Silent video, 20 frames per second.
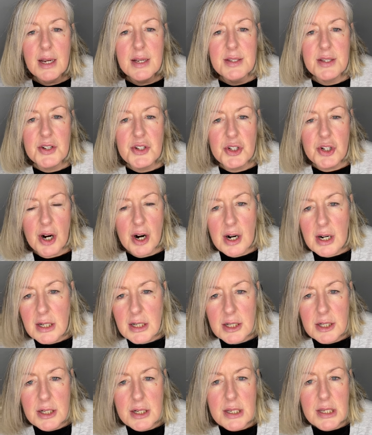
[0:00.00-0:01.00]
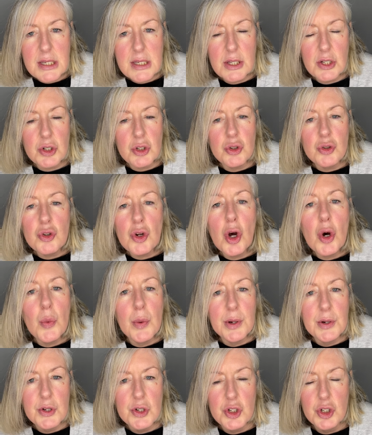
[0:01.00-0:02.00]
is a darkness that no
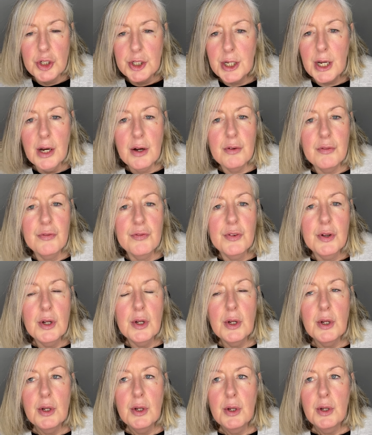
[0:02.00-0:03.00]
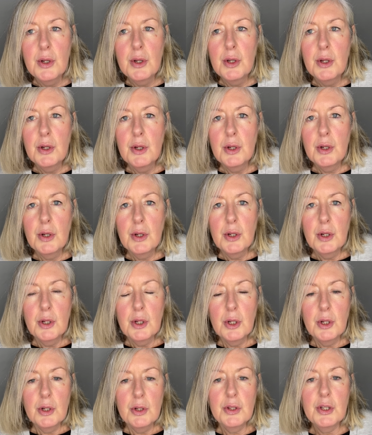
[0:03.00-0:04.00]
one should have.
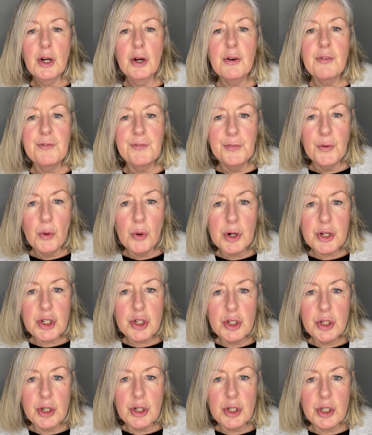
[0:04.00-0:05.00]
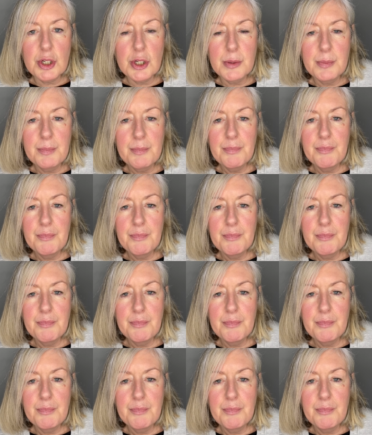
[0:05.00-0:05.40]
The unfortunate